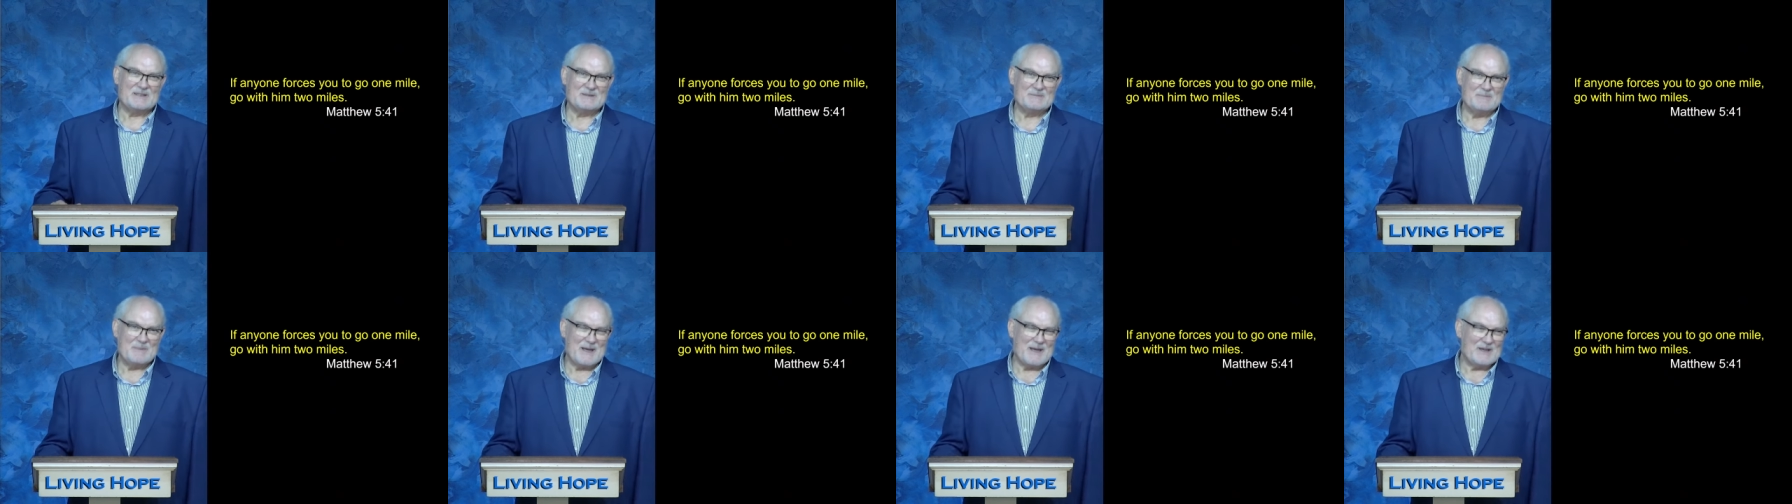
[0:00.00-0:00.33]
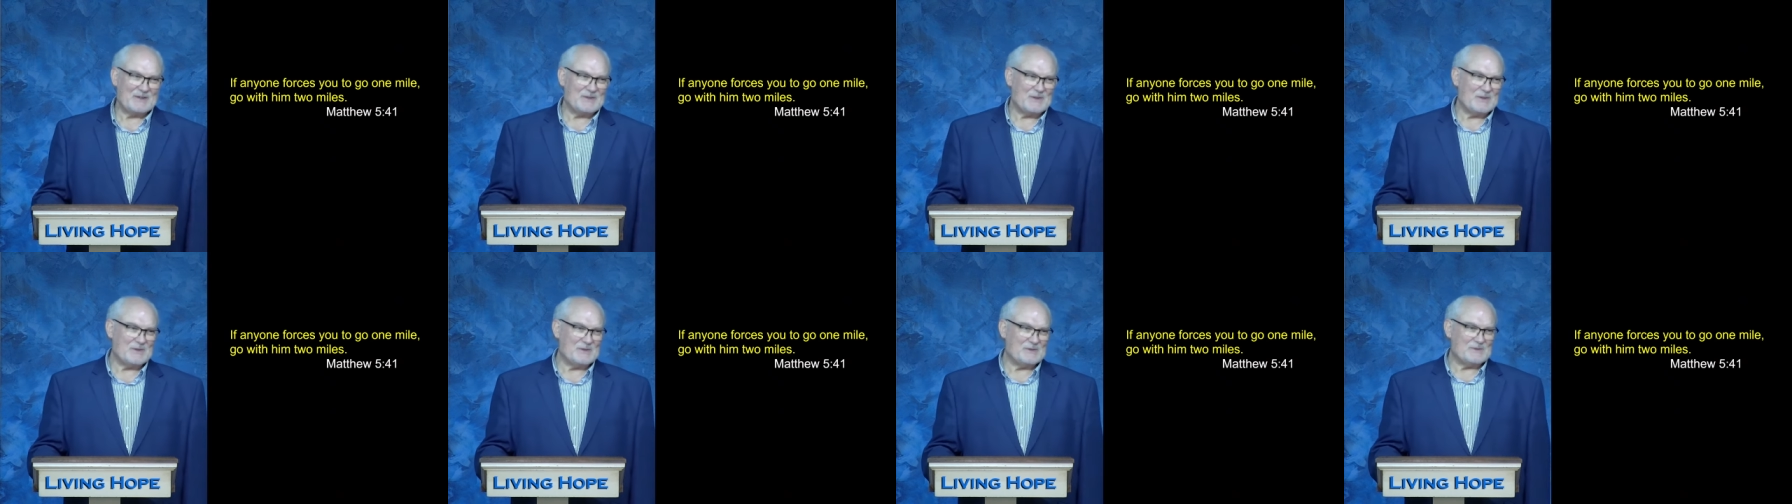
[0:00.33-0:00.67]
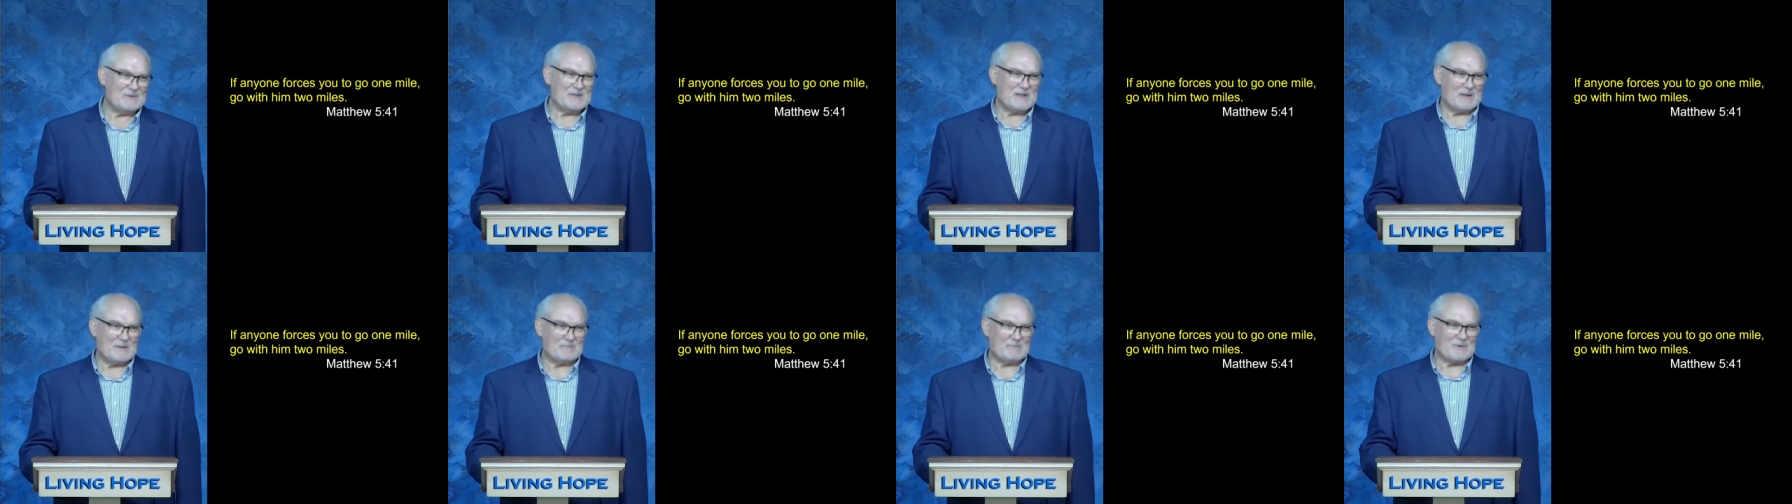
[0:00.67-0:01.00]
Matthew
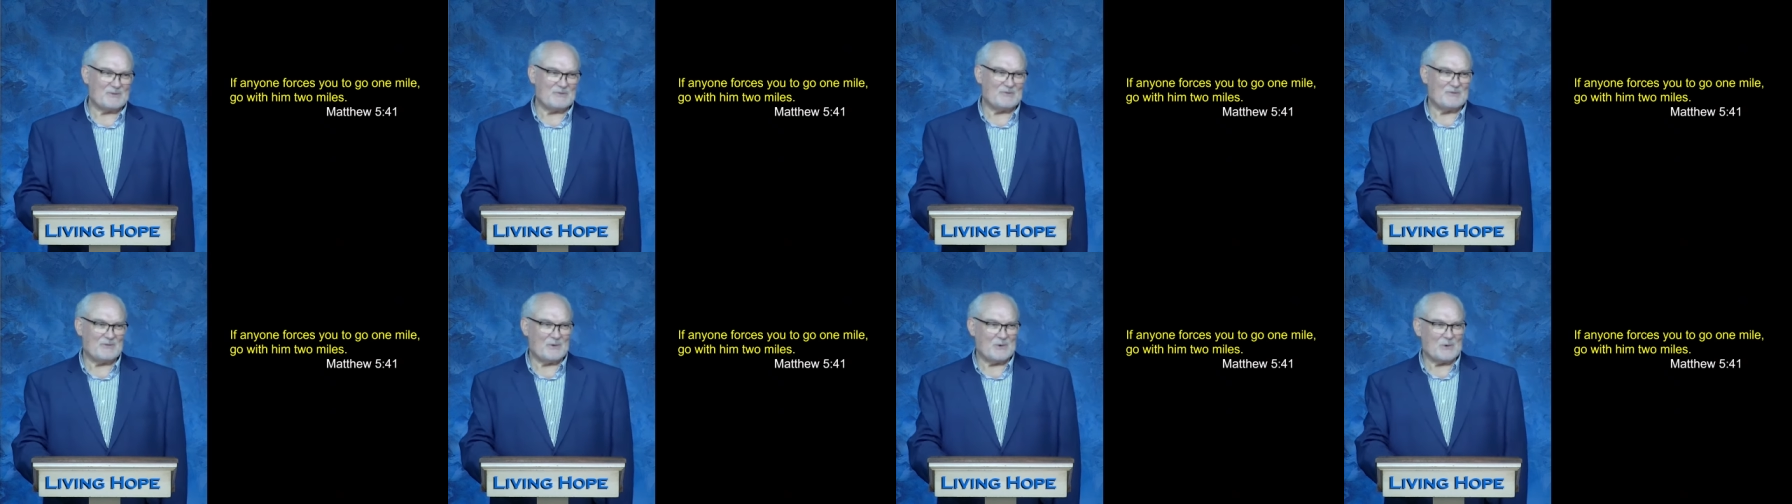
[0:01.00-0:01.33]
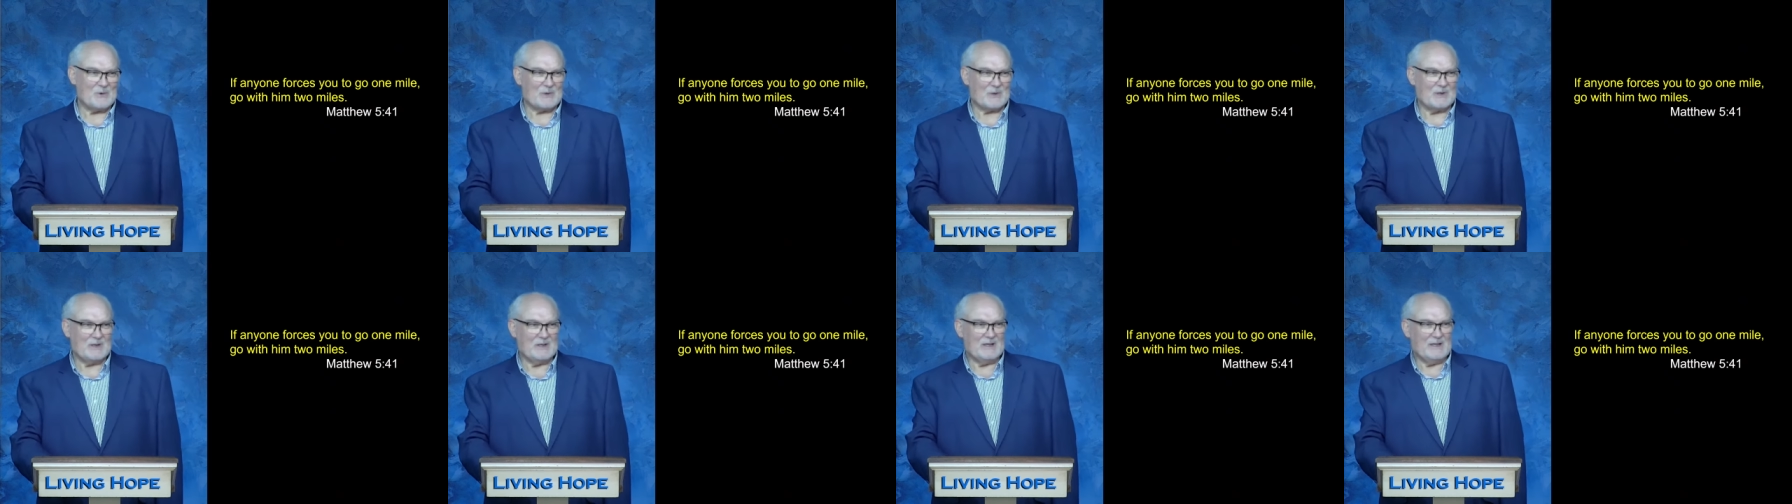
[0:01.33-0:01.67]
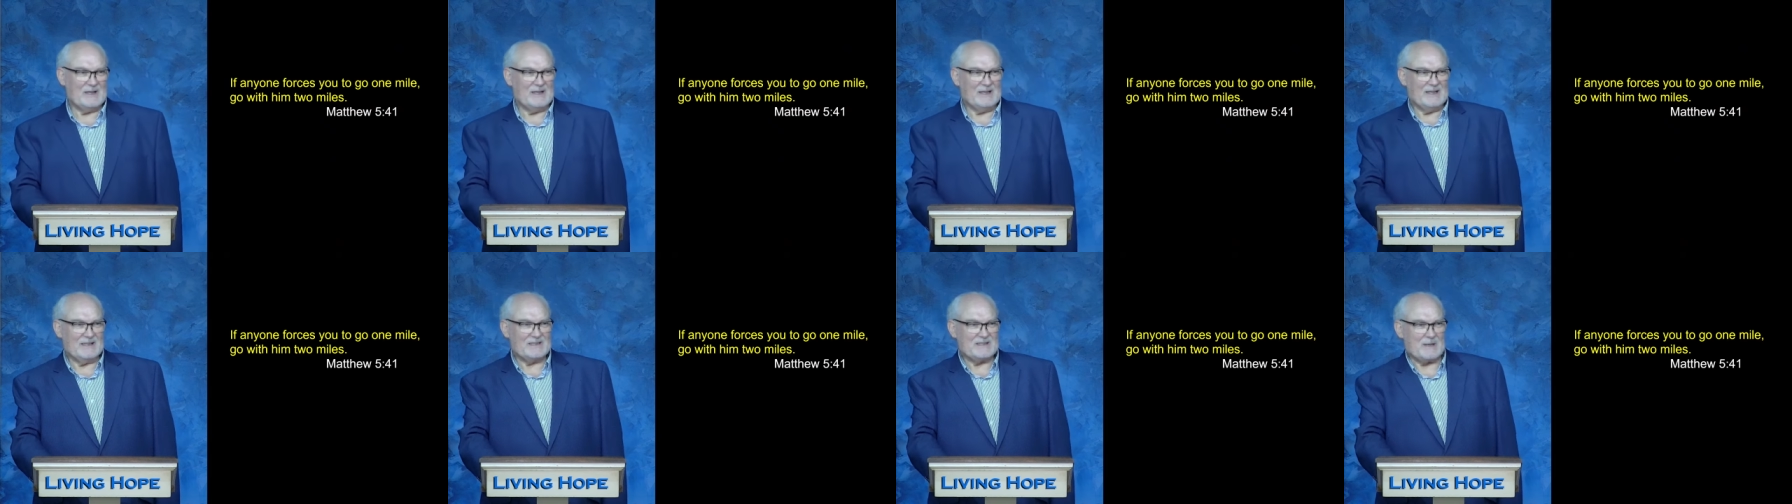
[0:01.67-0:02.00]
chapter 4,
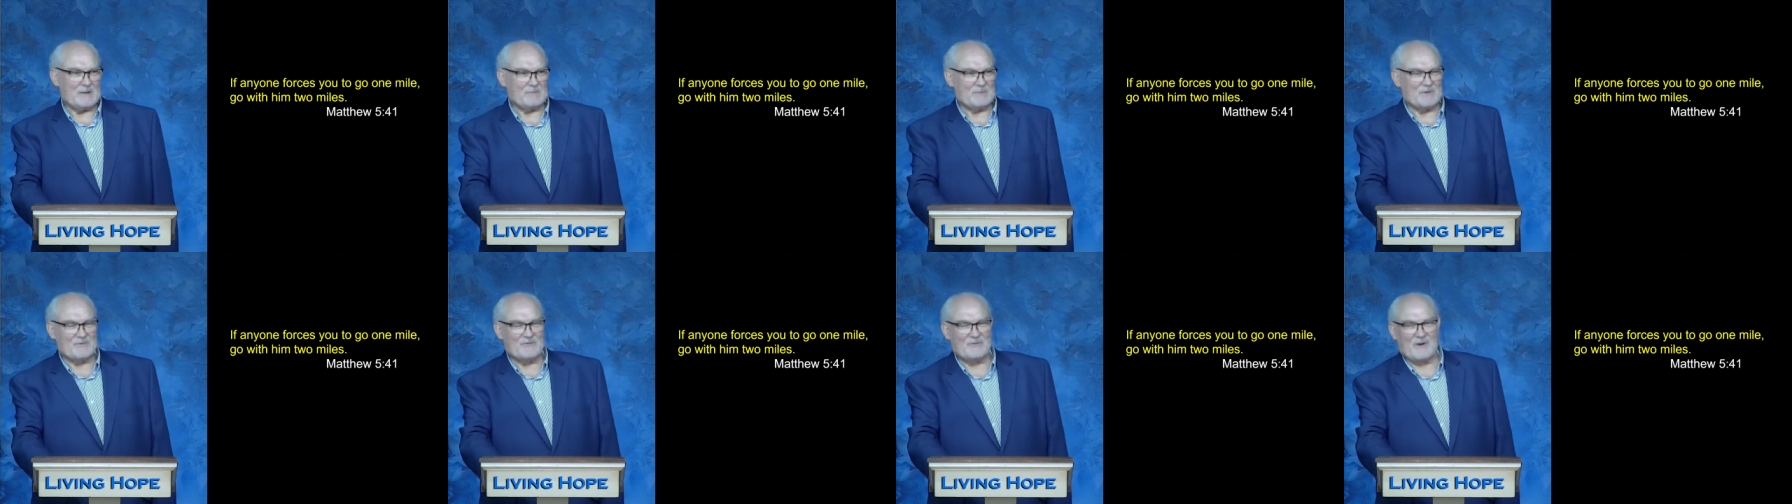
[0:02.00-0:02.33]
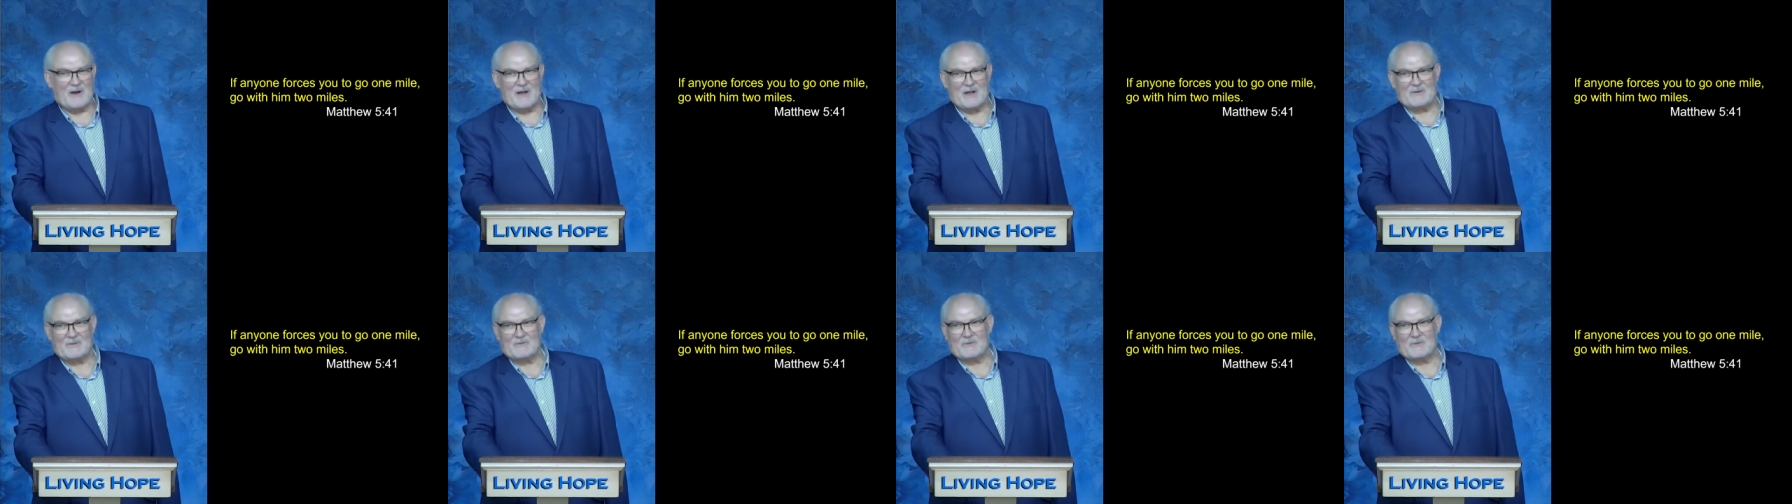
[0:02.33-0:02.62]
chapter 5,